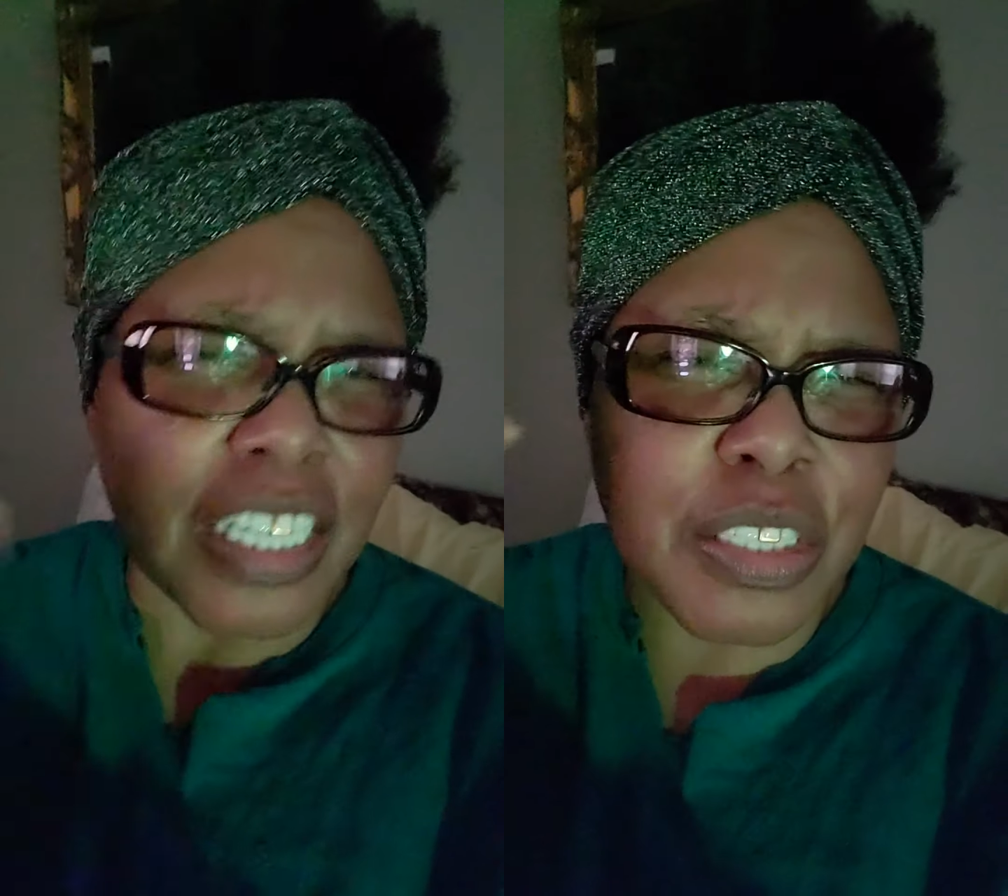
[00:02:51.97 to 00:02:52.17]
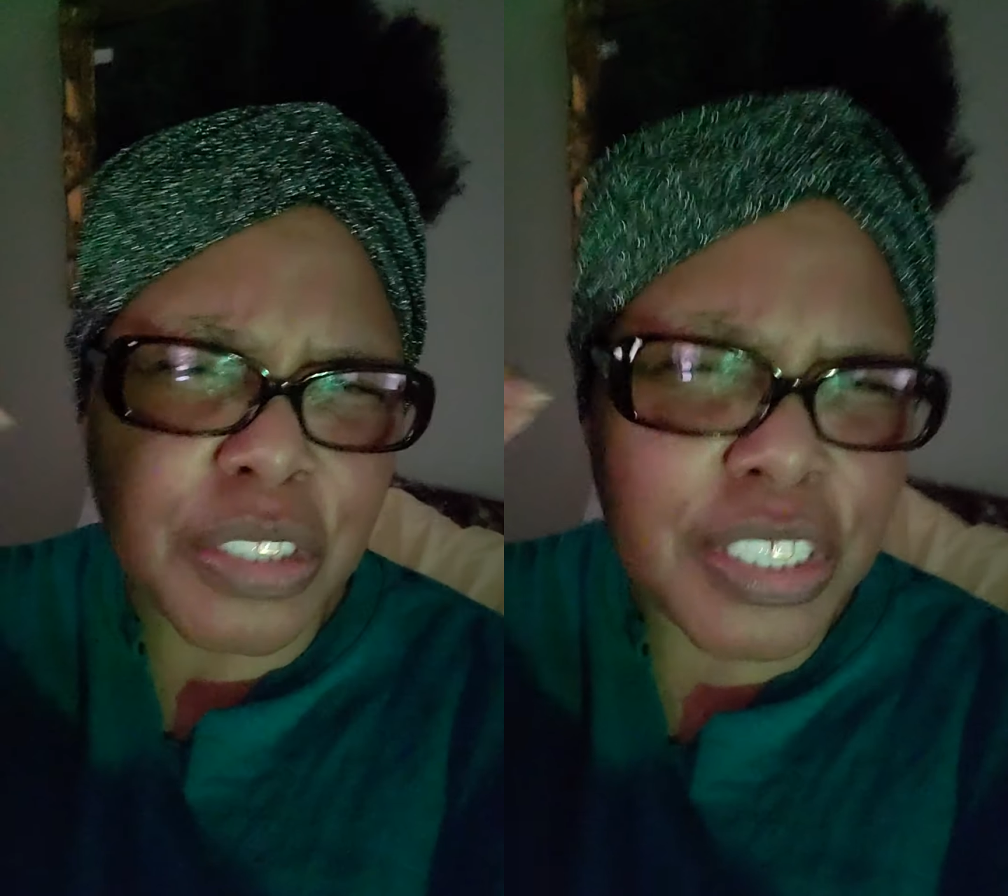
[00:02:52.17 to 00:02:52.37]

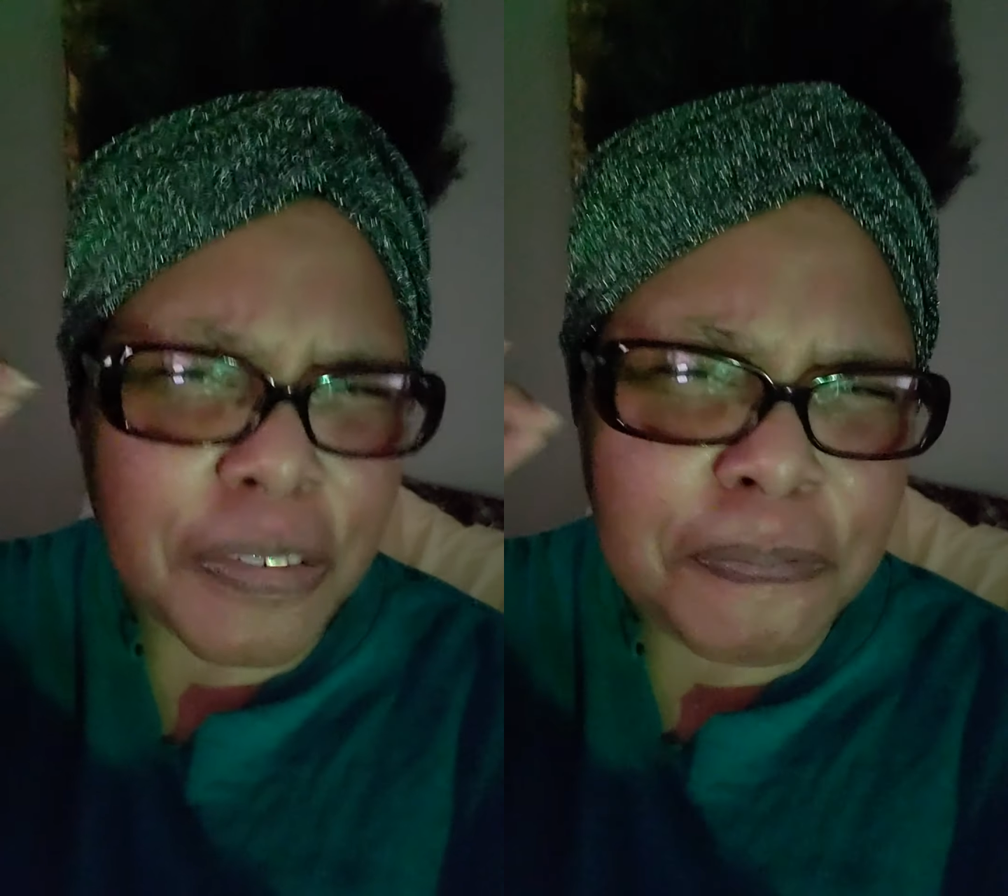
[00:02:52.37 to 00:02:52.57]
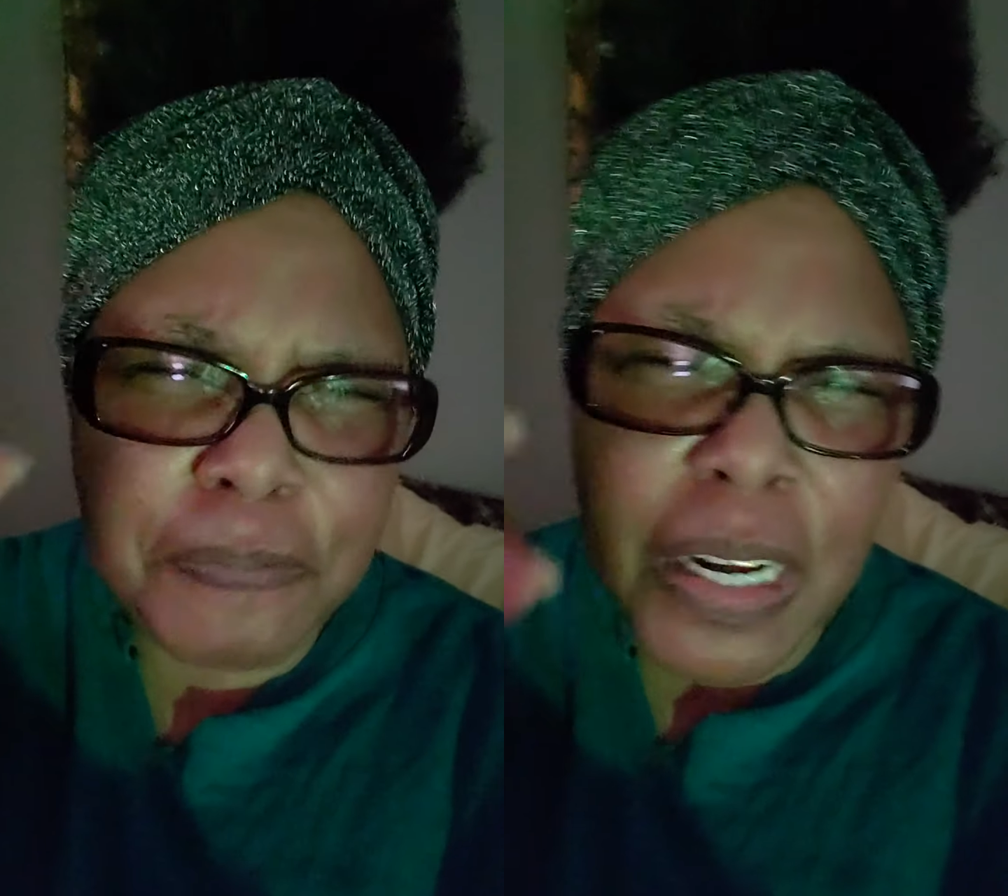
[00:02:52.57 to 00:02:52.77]

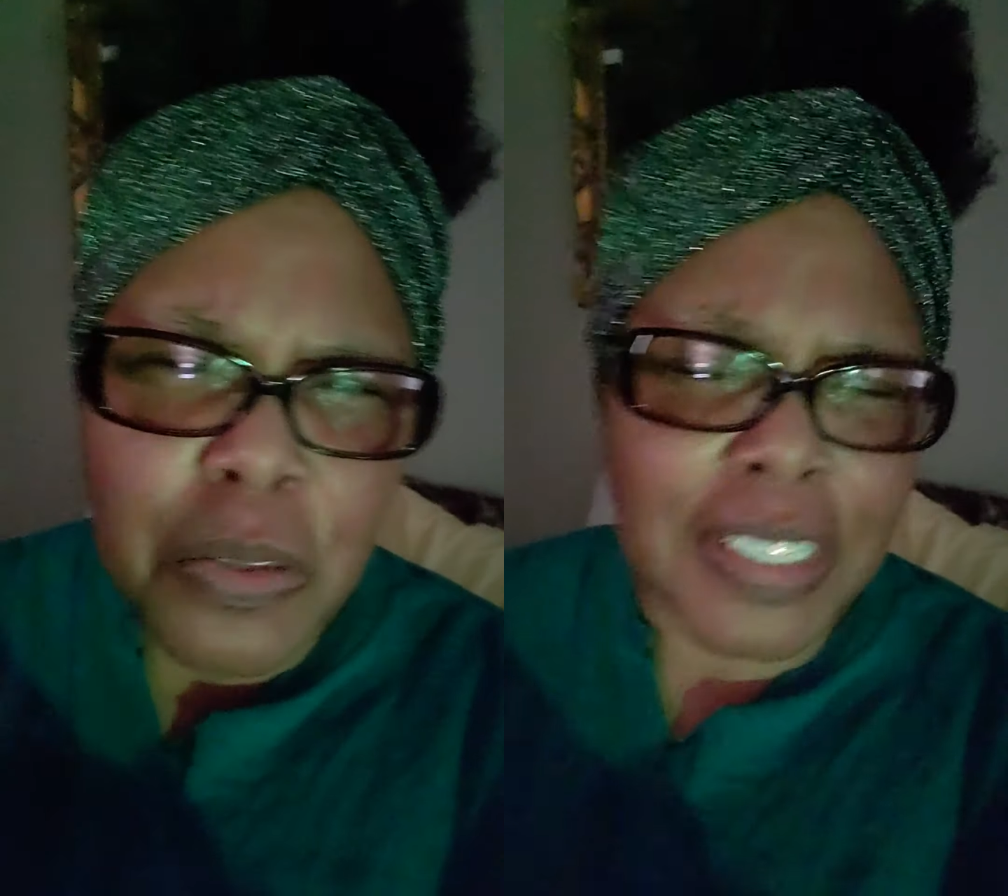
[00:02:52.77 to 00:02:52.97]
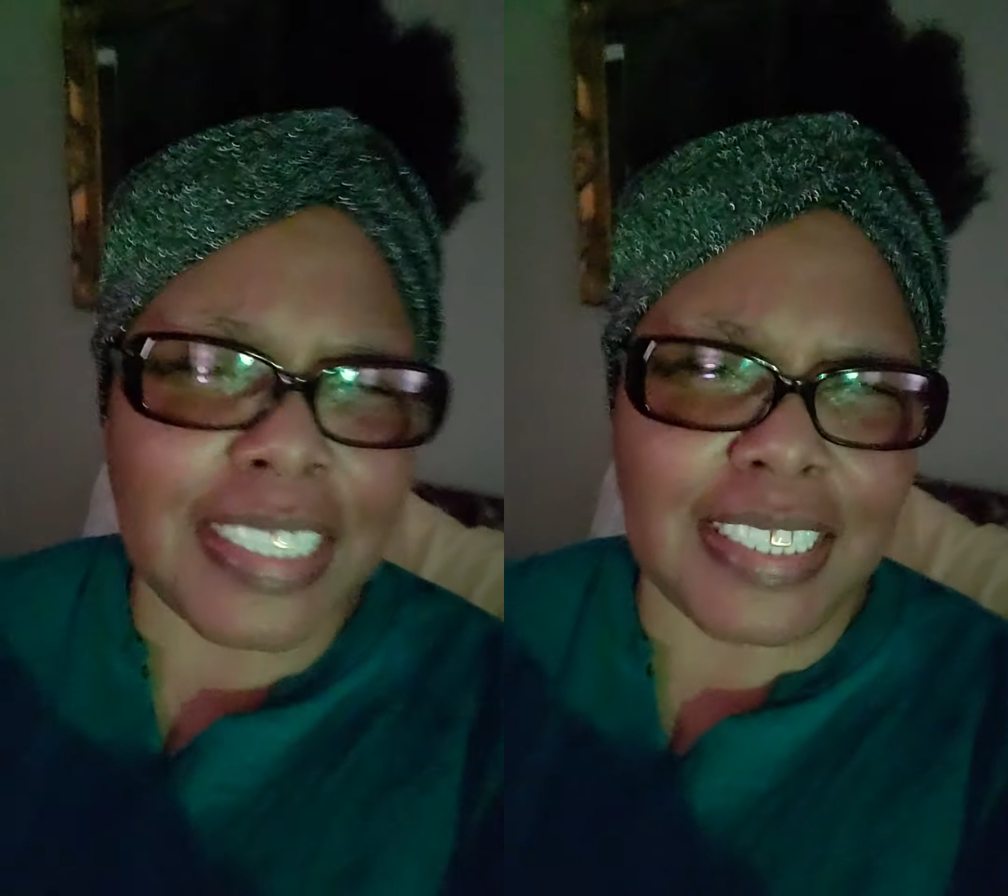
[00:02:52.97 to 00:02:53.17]
Your
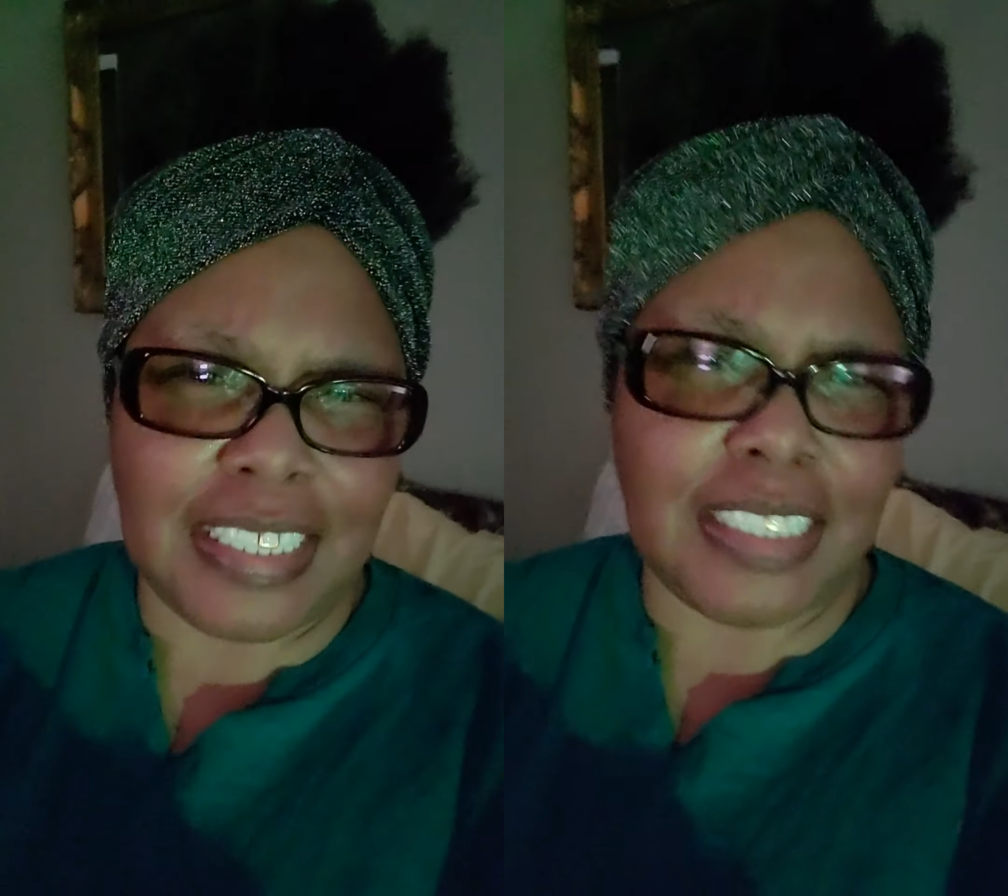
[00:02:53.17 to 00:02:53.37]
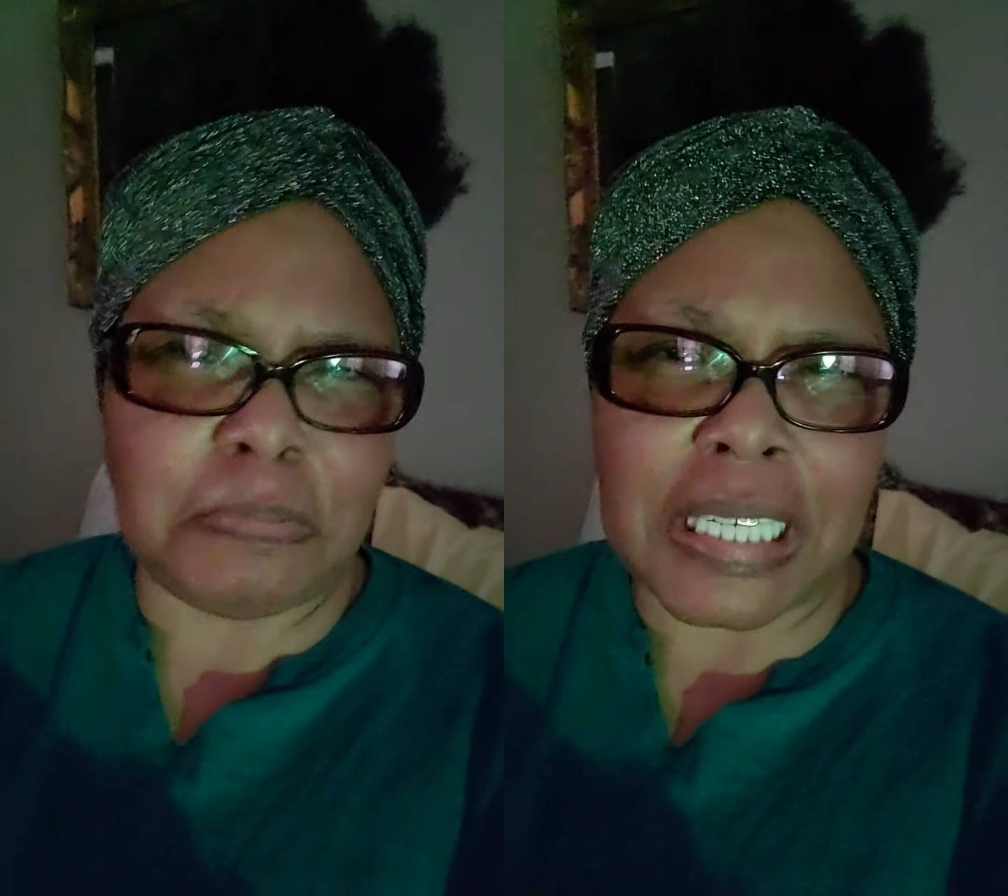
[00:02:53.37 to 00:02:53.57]
focus
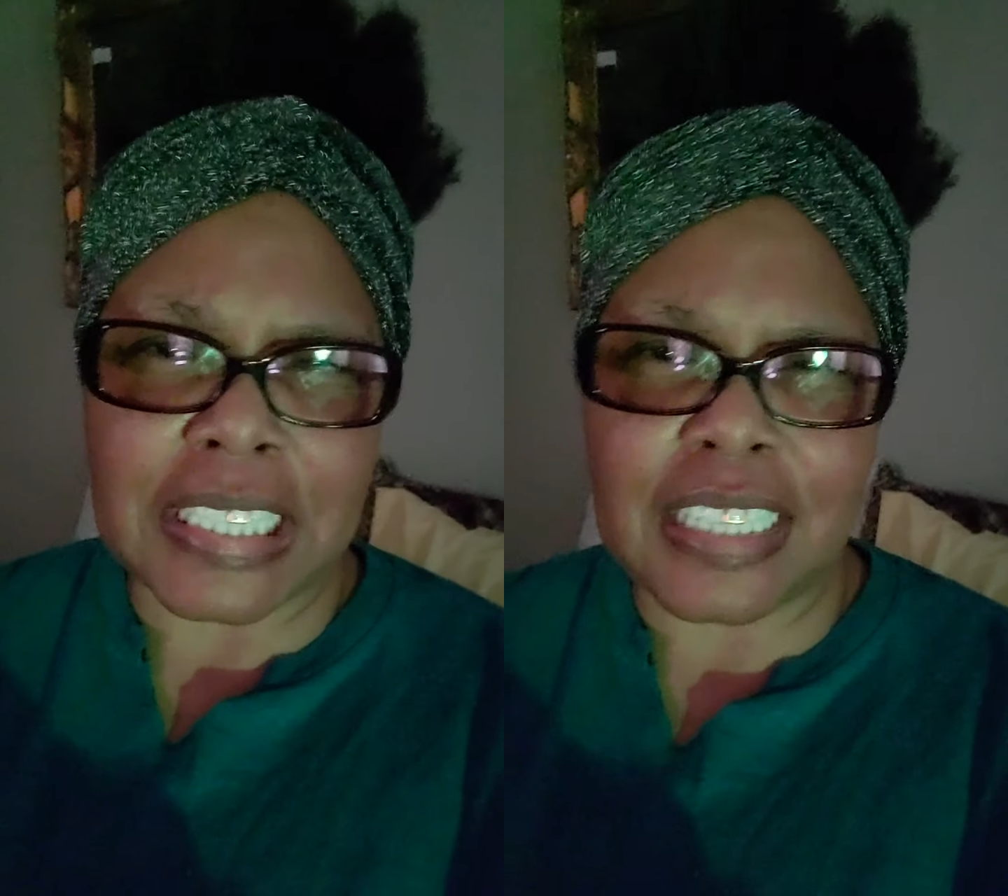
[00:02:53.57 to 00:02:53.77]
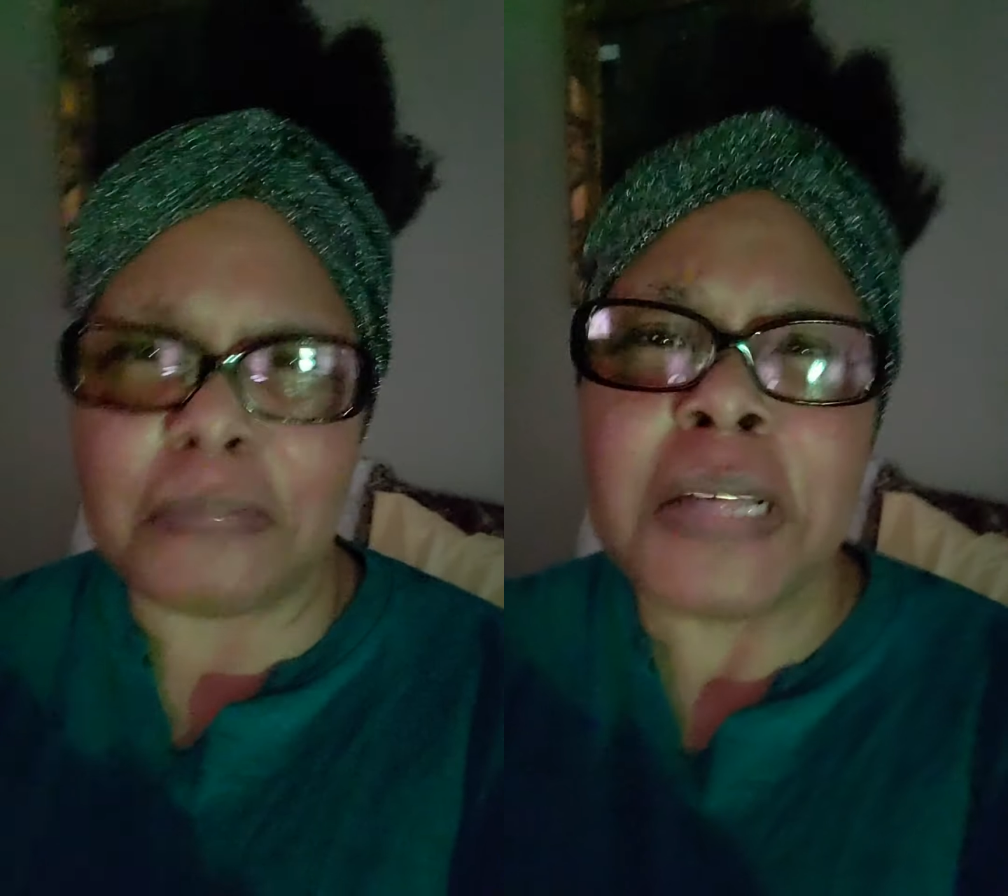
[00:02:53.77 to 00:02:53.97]
is
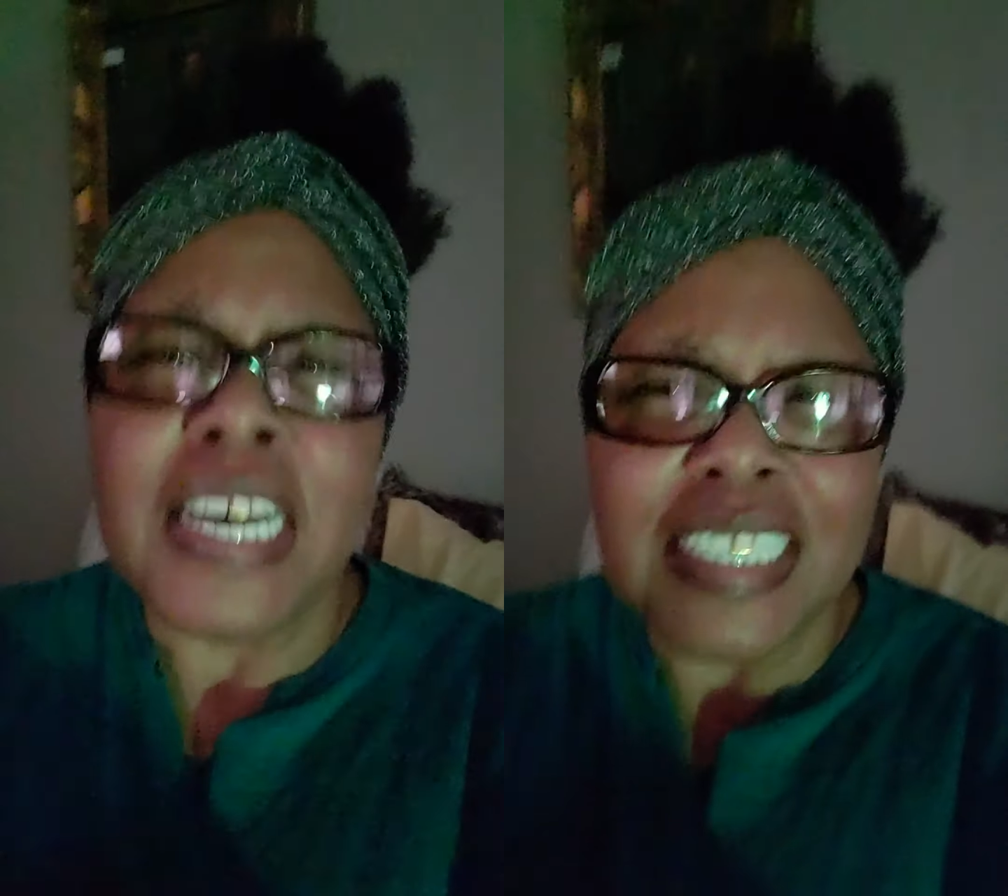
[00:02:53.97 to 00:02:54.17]
messed up.